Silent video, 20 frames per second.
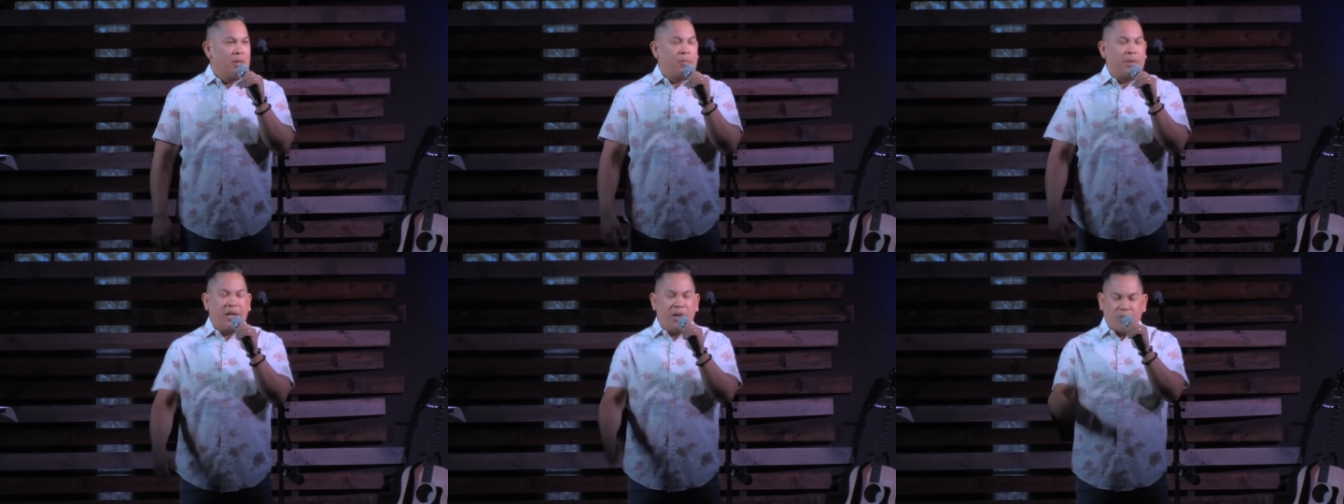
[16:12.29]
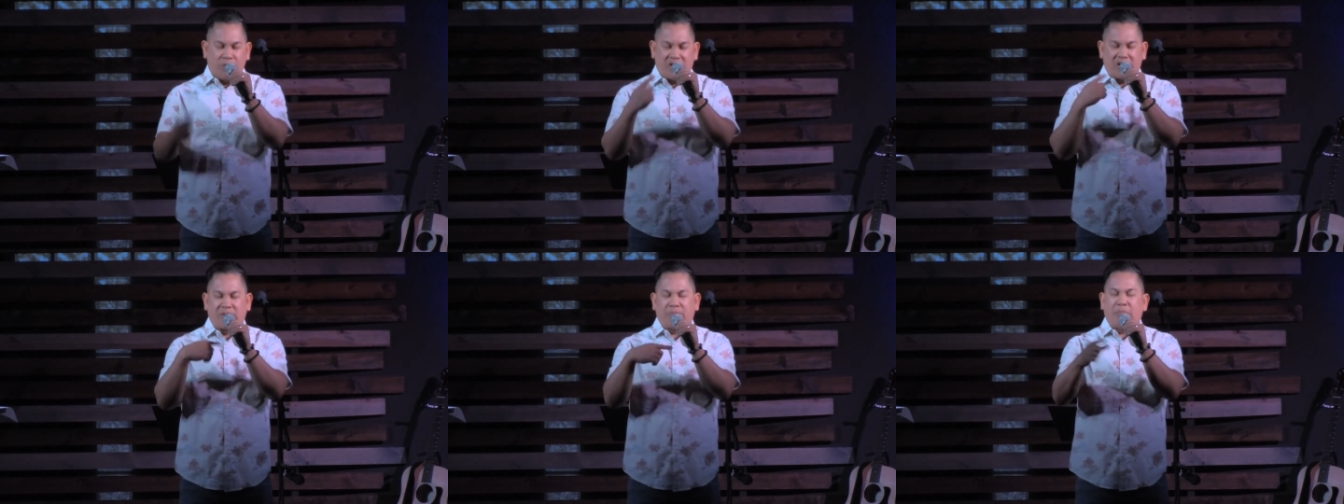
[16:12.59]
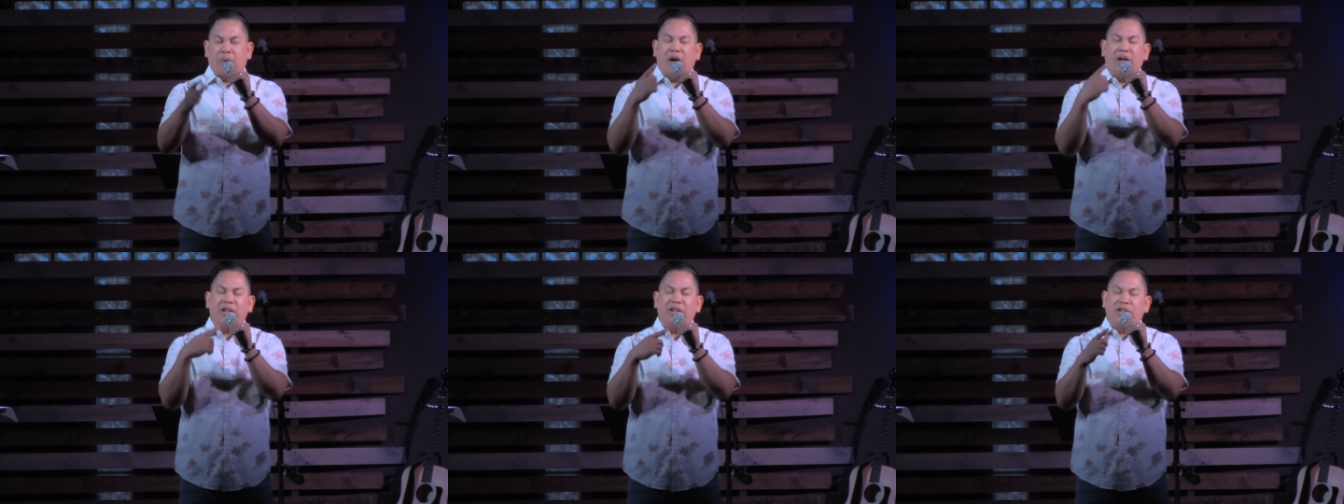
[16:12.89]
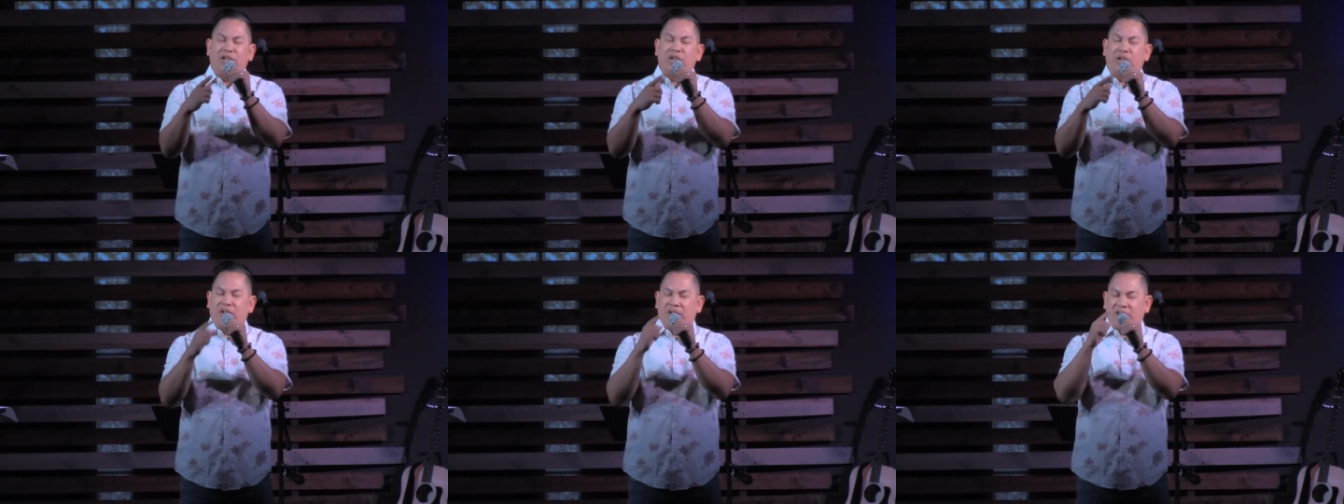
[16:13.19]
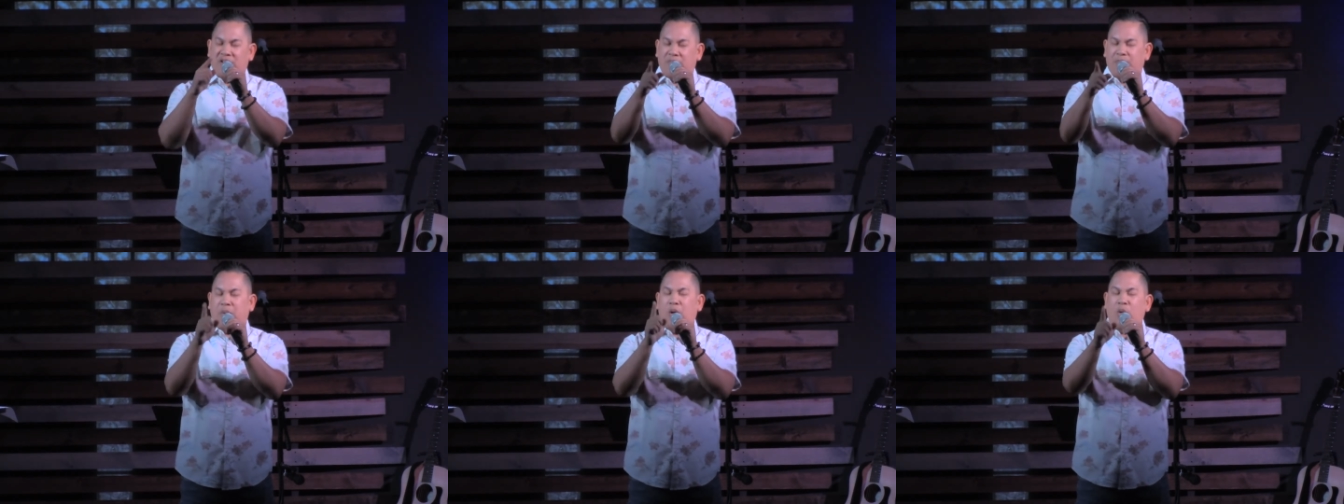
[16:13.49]
but he responded to her and
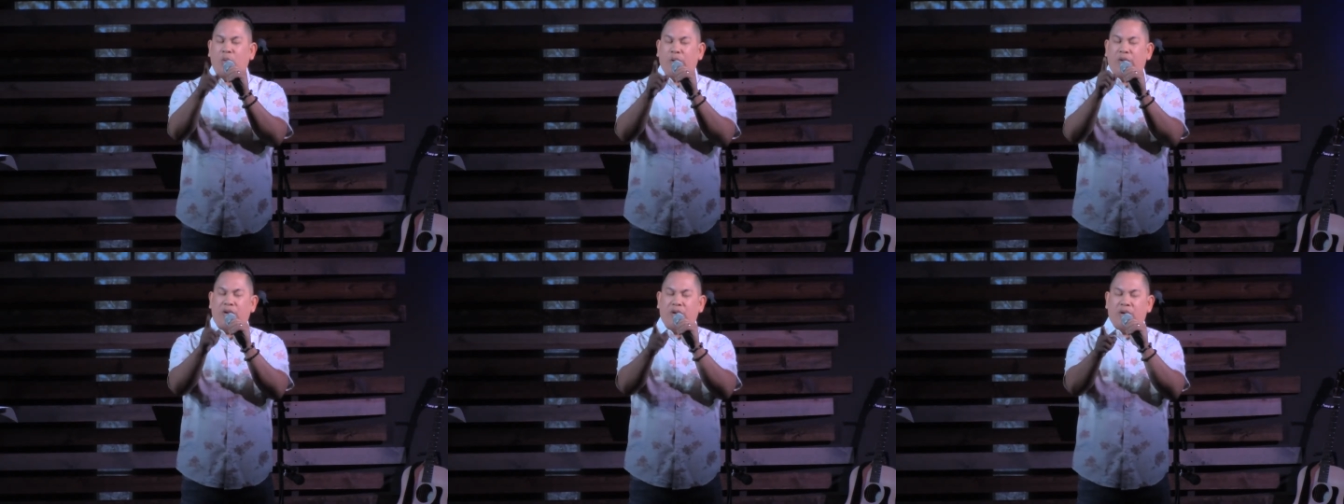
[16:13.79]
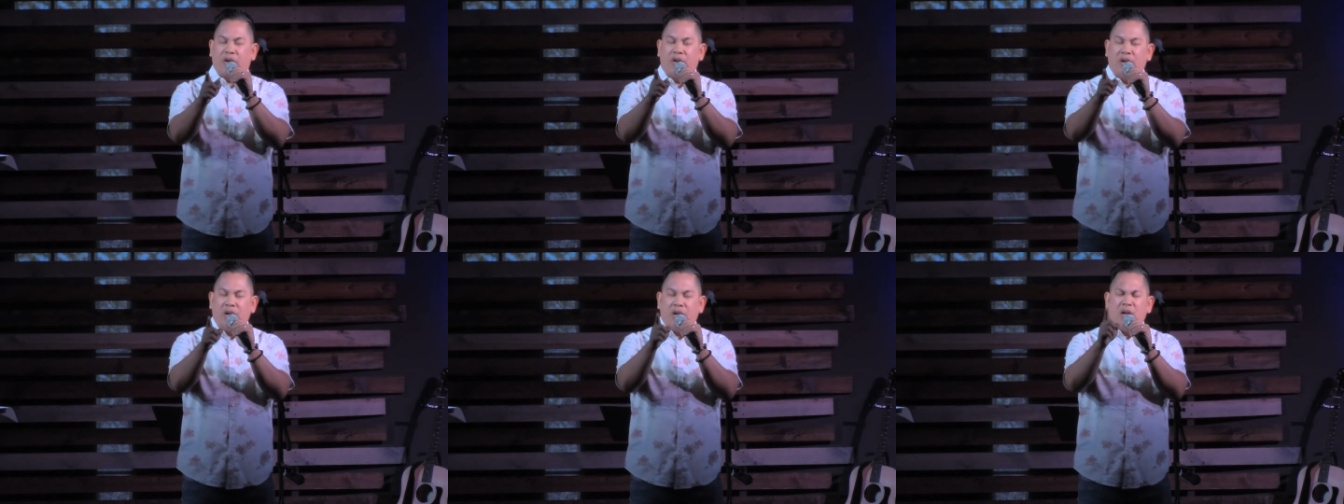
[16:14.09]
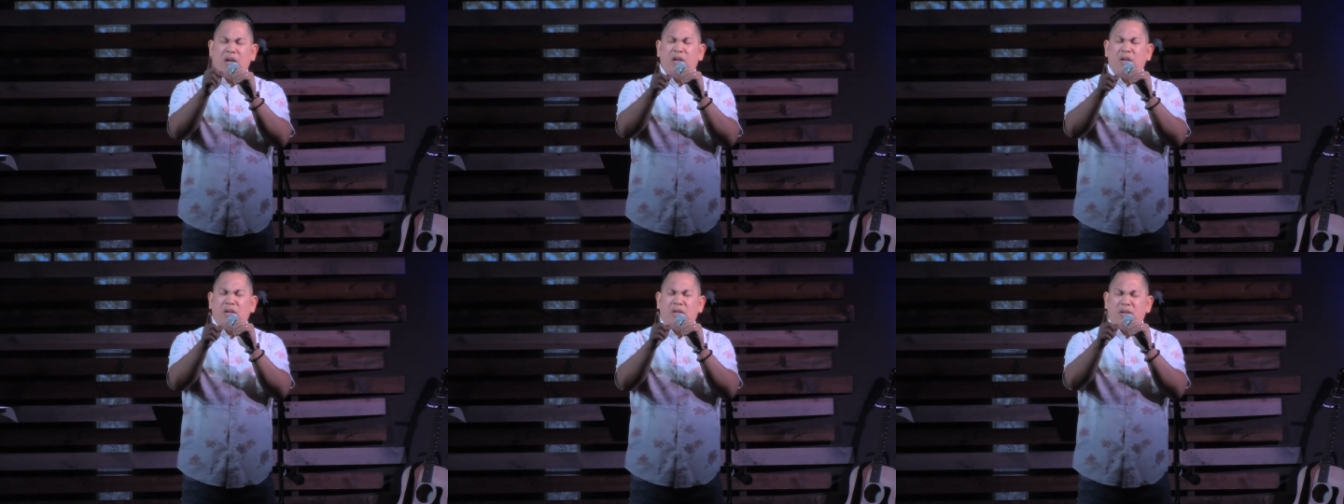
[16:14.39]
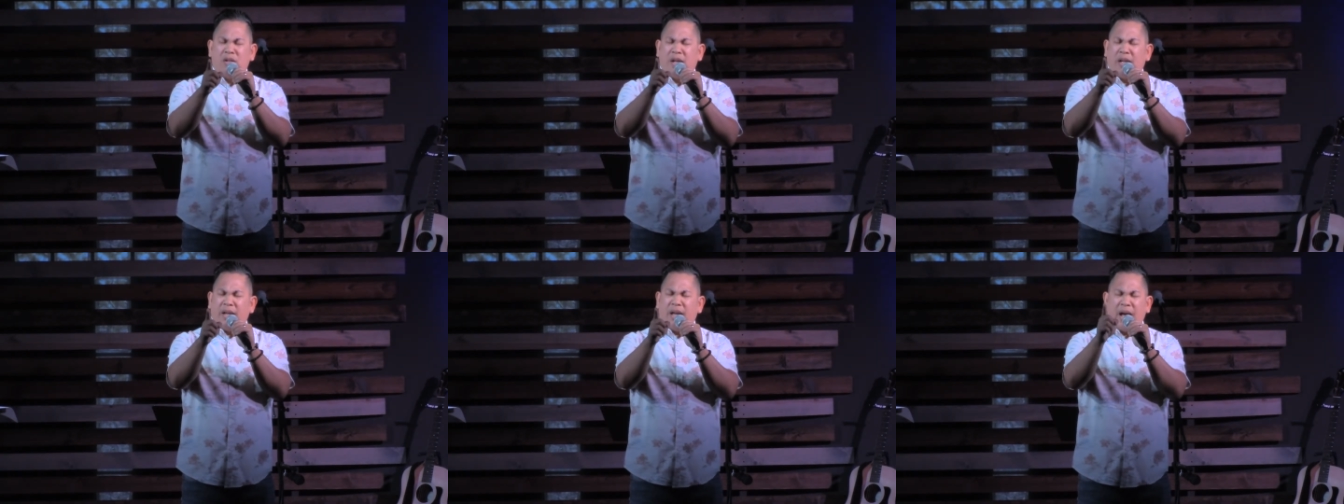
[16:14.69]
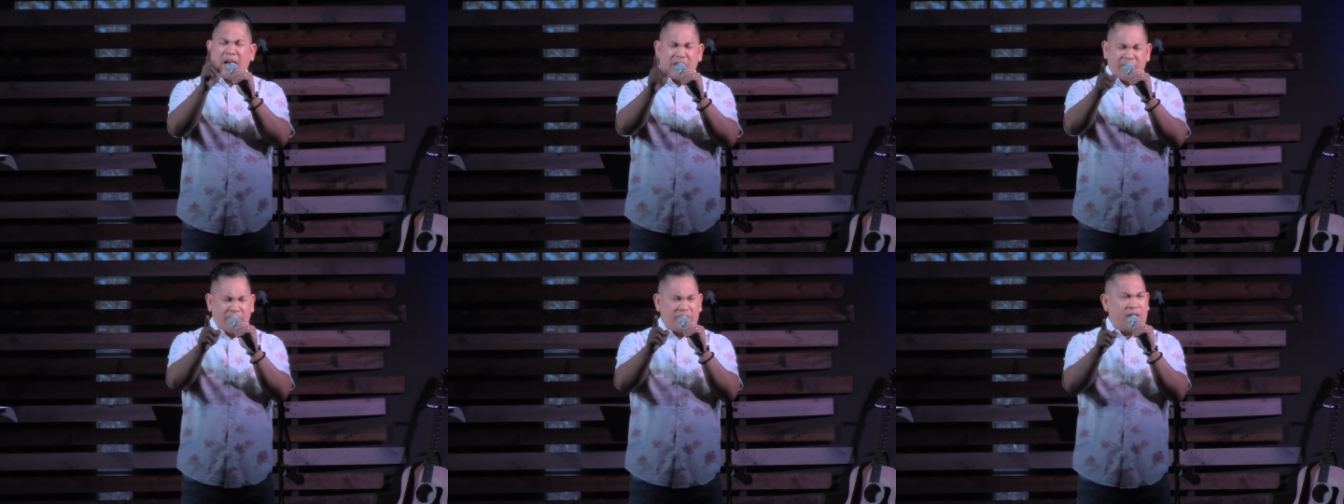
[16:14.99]
spoke with her
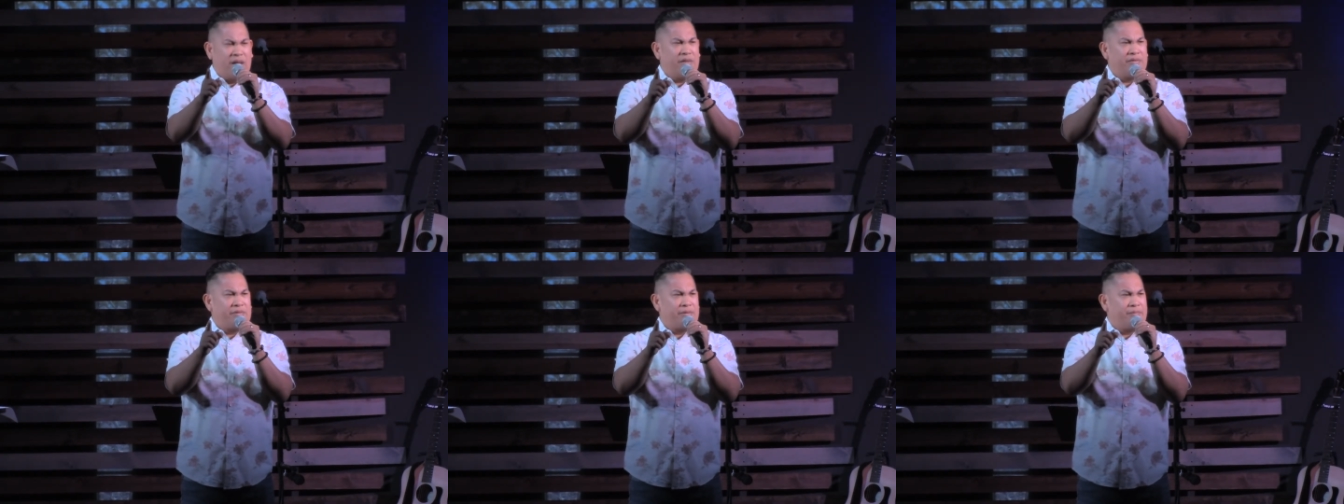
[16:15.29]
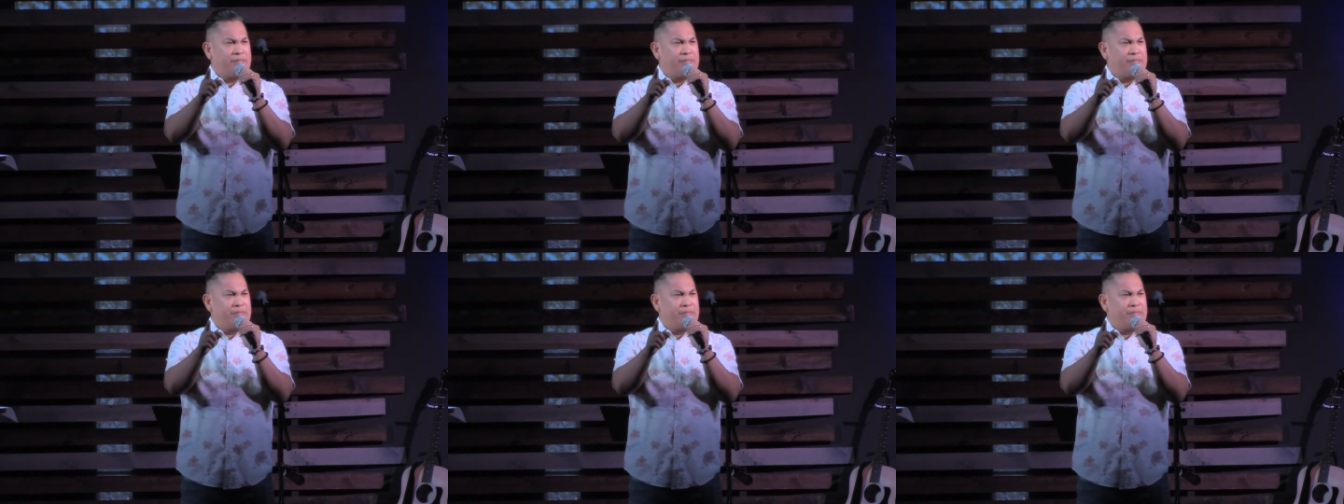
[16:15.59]
out of love.